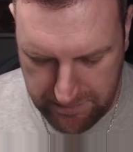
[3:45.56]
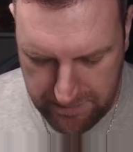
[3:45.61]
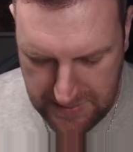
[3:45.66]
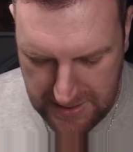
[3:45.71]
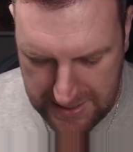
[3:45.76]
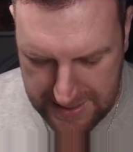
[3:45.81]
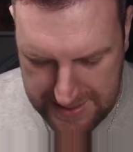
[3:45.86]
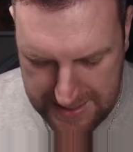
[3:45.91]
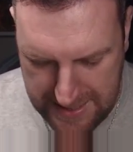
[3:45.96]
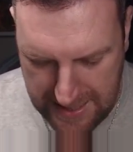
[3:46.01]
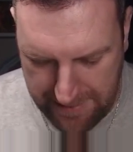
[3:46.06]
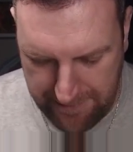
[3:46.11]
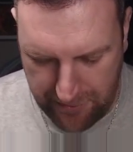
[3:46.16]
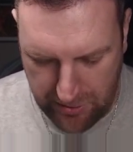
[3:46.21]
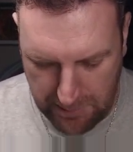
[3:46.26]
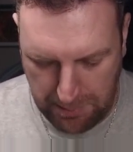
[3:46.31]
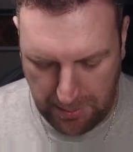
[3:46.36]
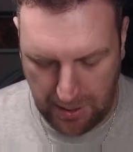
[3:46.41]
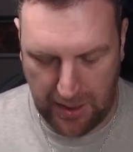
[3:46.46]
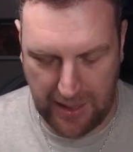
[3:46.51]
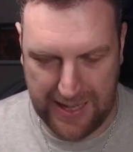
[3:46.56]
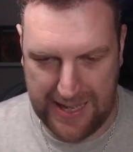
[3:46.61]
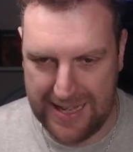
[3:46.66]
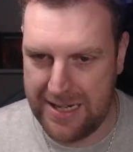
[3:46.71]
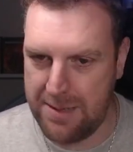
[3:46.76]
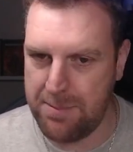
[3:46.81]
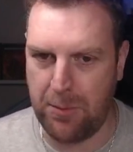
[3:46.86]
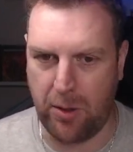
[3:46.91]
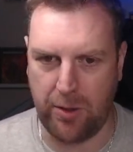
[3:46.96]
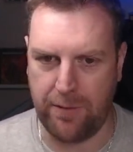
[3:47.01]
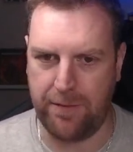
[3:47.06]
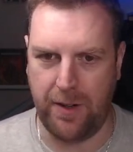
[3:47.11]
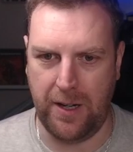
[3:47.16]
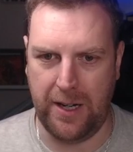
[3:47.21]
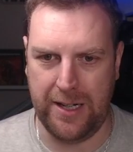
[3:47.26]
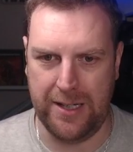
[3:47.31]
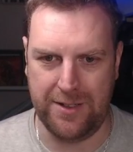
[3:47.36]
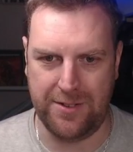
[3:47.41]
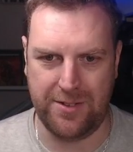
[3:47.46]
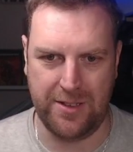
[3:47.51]
never apply any
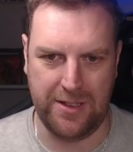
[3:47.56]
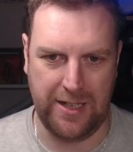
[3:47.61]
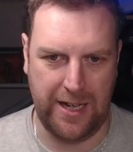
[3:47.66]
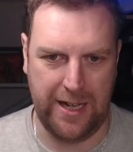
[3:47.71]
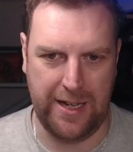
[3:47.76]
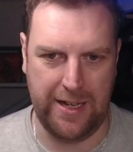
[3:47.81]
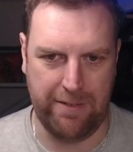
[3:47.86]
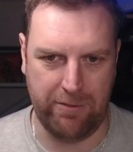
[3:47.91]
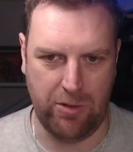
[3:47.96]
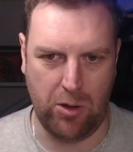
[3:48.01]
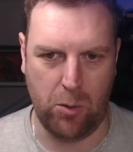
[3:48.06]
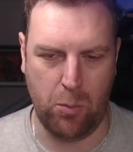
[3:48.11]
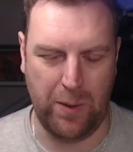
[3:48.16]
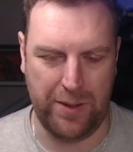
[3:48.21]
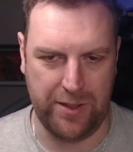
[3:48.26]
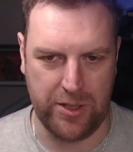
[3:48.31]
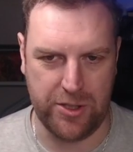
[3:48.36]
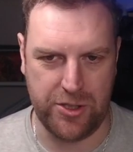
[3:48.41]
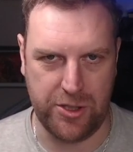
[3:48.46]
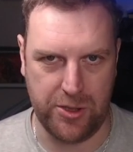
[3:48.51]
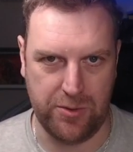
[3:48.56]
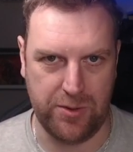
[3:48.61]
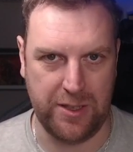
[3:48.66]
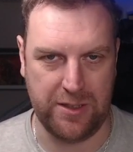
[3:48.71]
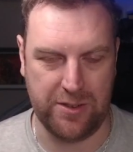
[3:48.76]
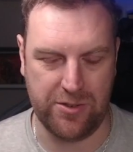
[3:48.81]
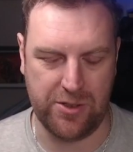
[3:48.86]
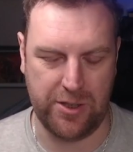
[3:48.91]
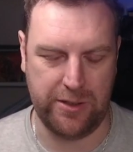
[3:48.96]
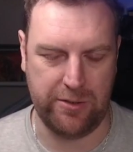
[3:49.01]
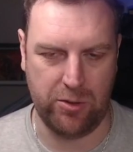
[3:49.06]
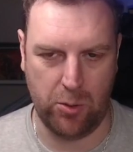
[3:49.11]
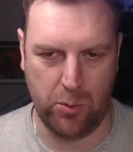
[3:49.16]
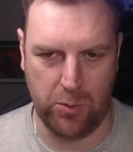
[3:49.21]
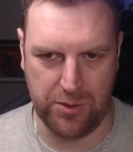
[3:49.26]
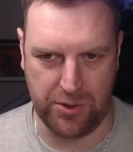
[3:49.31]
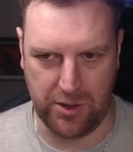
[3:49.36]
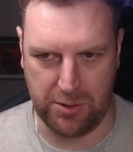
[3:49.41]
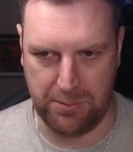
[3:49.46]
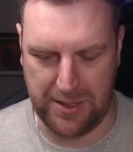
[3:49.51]
modifiers to their hit roll when they're shooting, so they're
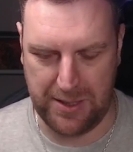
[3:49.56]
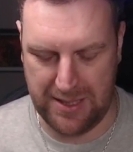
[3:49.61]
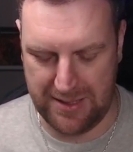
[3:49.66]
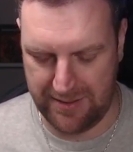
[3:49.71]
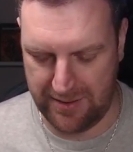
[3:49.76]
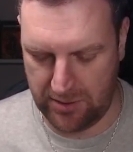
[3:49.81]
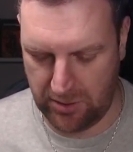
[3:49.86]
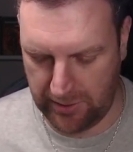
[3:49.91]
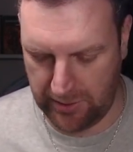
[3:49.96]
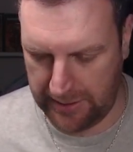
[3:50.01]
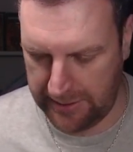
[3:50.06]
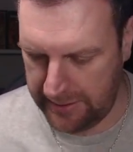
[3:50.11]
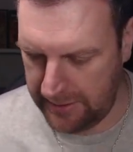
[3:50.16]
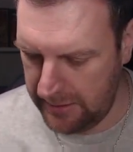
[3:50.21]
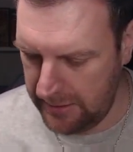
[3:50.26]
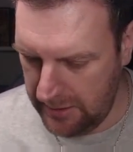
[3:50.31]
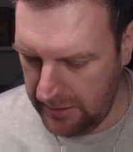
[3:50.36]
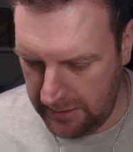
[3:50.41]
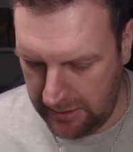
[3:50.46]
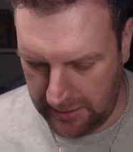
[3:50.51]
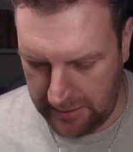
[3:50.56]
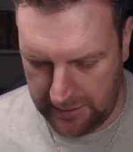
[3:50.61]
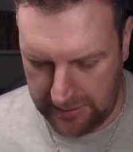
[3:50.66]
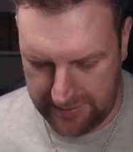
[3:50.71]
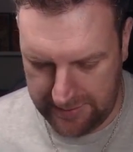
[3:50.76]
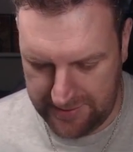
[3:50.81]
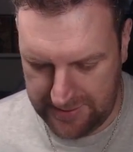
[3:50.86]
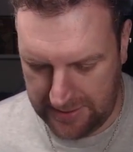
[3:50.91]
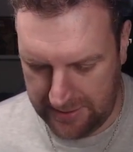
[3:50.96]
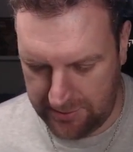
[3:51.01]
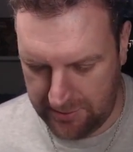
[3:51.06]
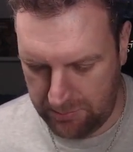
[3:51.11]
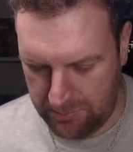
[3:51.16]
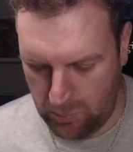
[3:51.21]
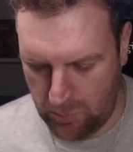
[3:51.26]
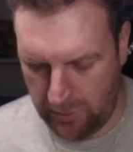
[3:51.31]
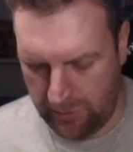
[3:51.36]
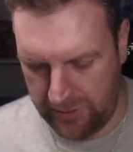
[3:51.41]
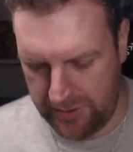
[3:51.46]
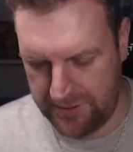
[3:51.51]
always going to be hitting on a skeleton
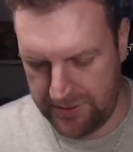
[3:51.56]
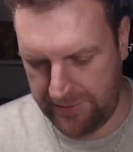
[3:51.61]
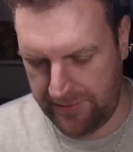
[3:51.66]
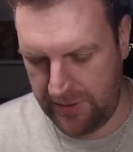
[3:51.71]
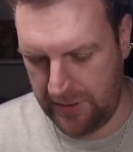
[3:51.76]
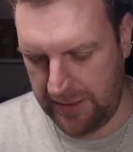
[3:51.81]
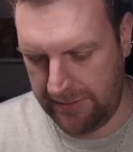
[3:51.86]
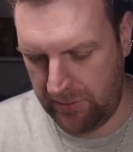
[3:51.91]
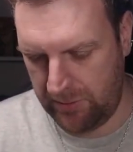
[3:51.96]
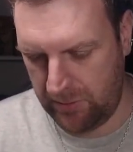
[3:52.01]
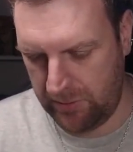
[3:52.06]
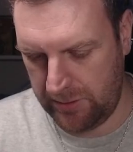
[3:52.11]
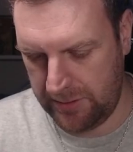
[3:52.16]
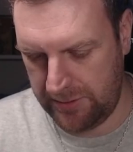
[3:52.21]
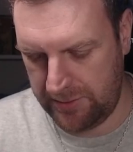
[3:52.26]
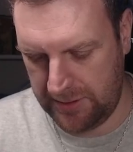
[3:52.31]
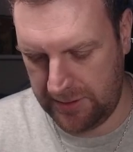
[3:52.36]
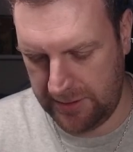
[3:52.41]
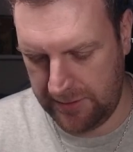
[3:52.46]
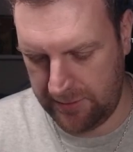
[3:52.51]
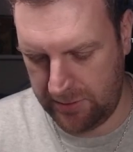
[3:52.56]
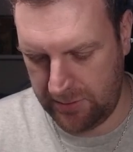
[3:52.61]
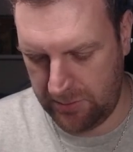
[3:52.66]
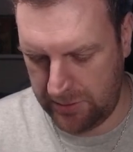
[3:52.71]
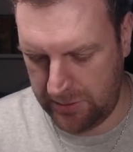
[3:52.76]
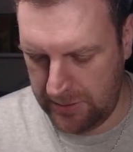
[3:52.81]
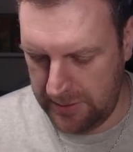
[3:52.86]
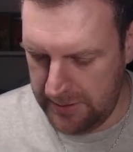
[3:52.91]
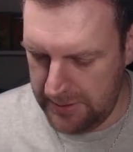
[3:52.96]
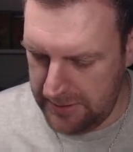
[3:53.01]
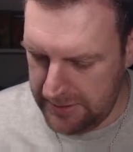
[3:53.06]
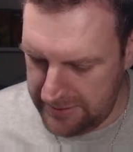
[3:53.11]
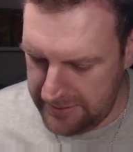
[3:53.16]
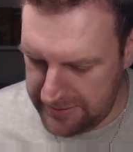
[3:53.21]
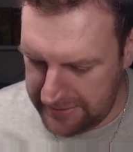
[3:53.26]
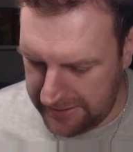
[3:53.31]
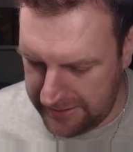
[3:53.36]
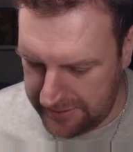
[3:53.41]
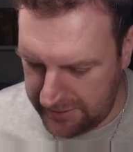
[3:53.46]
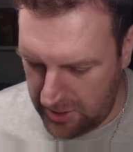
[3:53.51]
warriors. If you have a look at the
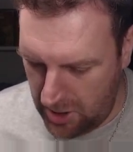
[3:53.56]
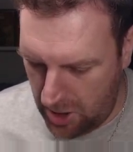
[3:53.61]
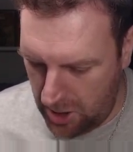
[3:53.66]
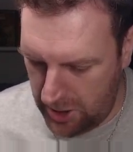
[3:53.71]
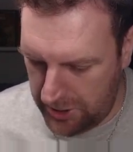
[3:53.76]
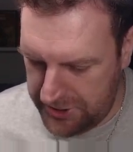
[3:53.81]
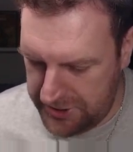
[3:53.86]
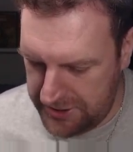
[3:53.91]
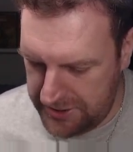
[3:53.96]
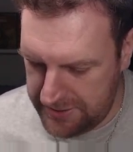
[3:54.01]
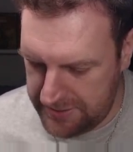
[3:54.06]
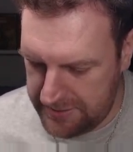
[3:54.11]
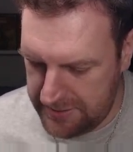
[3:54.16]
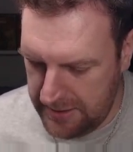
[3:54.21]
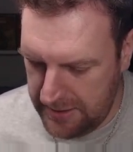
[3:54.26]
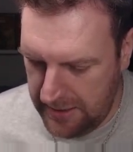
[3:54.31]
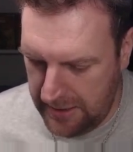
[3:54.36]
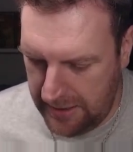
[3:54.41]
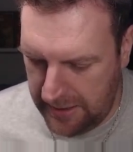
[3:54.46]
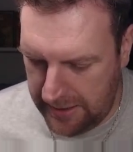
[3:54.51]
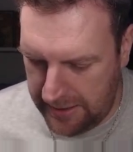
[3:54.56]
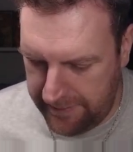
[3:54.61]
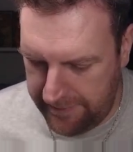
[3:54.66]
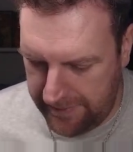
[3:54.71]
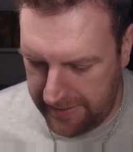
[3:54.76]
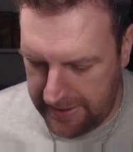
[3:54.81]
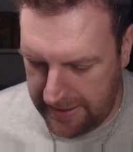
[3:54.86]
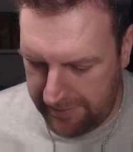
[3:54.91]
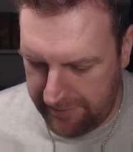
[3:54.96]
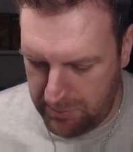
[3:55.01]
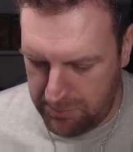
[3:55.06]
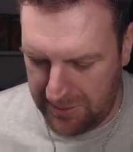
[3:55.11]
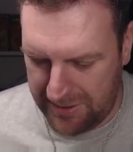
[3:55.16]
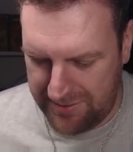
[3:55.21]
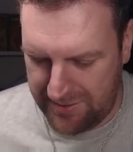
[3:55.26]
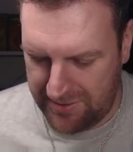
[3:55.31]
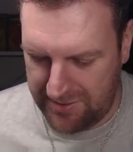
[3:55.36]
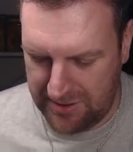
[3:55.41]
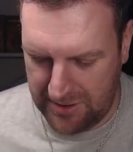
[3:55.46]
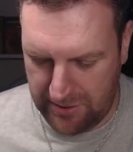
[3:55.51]
skeleton archers, they have a
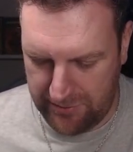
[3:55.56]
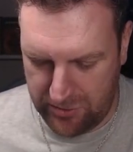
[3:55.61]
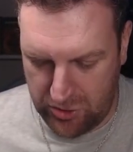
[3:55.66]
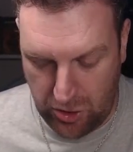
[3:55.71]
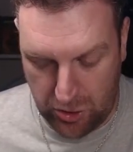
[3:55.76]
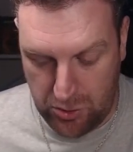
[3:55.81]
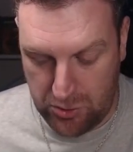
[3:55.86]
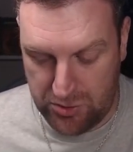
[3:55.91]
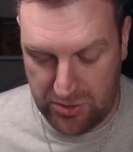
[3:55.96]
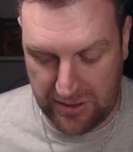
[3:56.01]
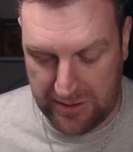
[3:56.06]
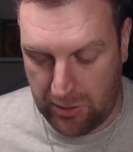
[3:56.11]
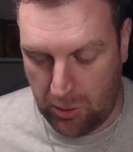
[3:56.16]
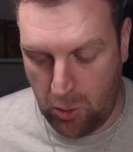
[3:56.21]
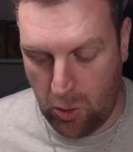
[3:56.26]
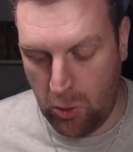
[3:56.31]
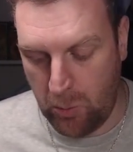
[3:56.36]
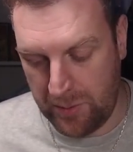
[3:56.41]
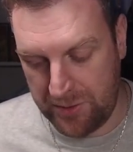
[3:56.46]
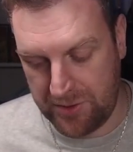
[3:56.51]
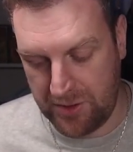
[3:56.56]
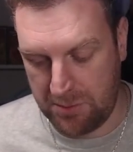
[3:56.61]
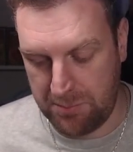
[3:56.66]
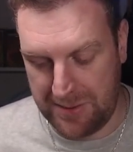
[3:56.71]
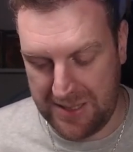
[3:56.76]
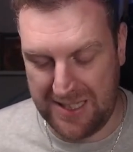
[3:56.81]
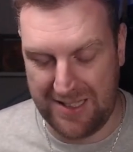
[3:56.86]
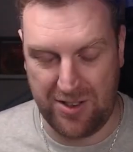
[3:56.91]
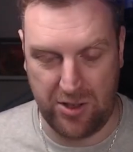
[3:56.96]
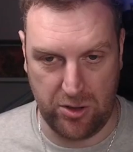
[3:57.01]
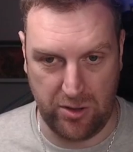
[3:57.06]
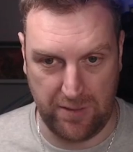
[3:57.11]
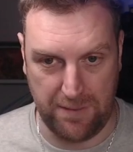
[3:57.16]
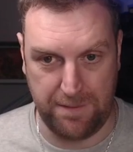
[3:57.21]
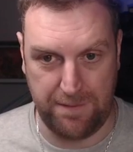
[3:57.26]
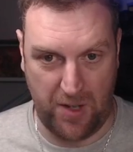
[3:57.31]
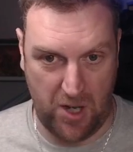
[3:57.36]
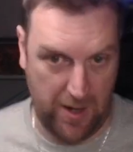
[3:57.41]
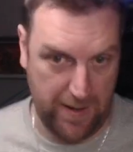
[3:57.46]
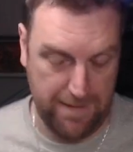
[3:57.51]
ballistic skill of 2, so they're always going to be hitting on a
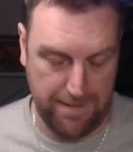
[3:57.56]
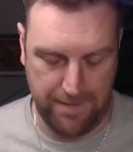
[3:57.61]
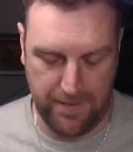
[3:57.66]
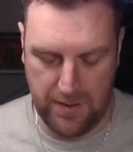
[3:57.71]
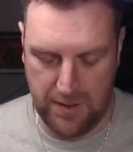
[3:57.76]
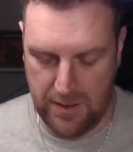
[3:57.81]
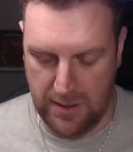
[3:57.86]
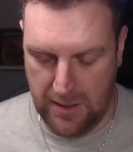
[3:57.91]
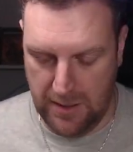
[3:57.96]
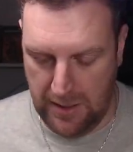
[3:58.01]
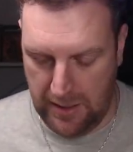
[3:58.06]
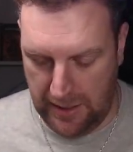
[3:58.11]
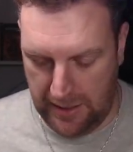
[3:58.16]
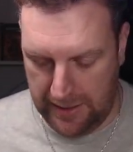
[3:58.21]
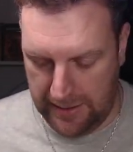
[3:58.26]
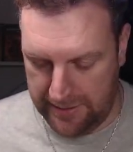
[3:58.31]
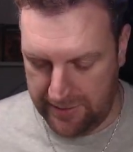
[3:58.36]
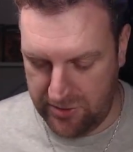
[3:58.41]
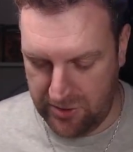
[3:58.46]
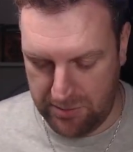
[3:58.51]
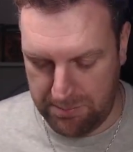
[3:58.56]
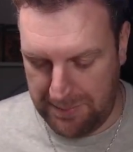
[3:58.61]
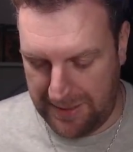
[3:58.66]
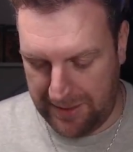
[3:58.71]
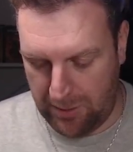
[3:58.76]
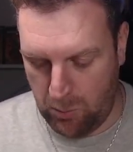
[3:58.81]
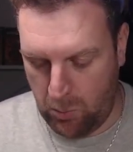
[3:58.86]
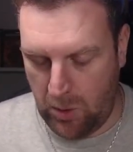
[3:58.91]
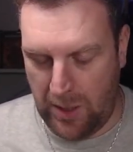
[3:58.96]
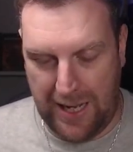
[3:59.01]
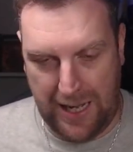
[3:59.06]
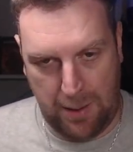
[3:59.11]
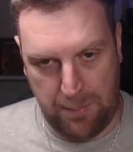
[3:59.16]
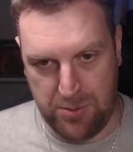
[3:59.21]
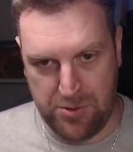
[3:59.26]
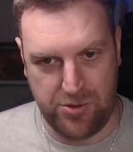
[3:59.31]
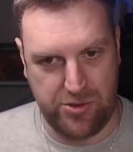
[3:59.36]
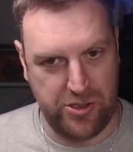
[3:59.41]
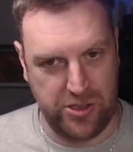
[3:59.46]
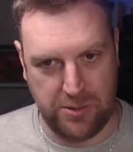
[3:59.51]
5. It doesn't matter what
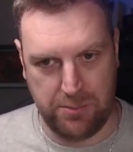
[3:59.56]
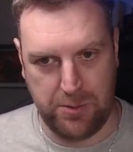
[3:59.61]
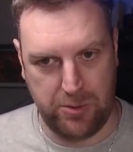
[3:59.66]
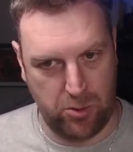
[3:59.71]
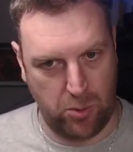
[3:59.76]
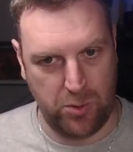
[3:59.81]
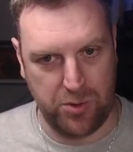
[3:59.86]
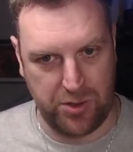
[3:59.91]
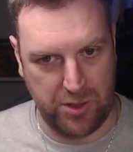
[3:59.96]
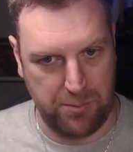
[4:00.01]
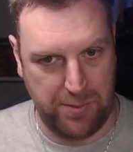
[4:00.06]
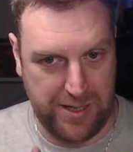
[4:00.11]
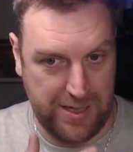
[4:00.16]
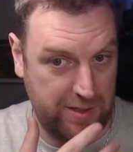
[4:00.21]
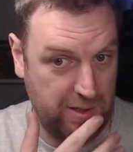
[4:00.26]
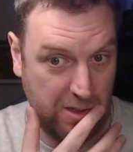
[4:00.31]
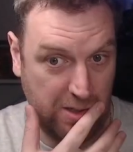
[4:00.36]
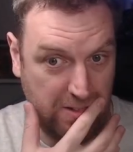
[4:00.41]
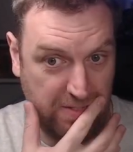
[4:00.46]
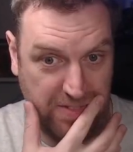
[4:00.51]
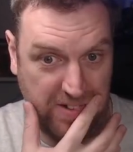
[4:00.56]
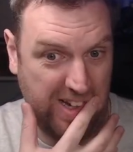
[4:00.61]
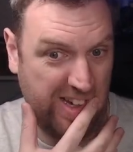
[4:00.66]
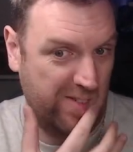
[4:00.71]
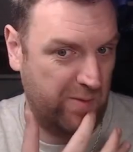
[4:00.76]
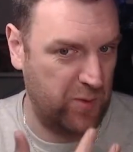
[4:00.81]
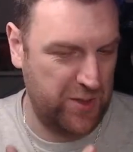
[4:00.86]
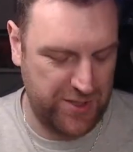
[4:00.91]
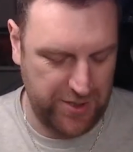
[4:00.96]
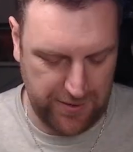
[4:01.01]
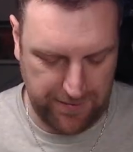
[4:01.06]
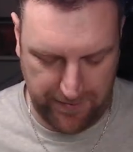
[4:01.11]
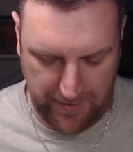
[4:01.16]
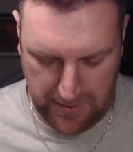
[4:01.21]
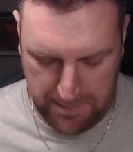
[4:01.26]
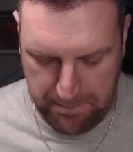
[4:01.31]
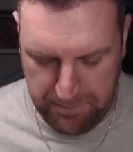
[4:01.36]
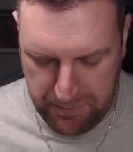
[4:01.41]
happens to them, they're always going to be hitting on a 5, which is fine.